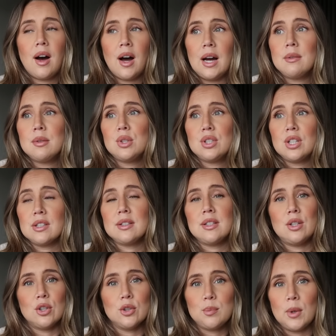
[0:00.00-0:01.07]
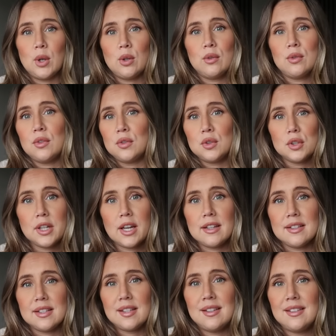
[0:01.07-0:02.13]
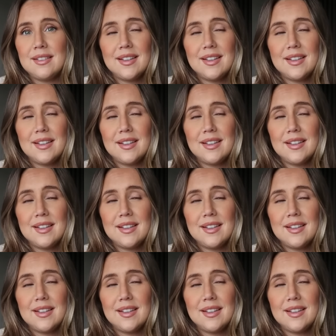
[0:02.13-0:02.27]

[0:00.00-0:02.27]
I was just in hospital for 4 days.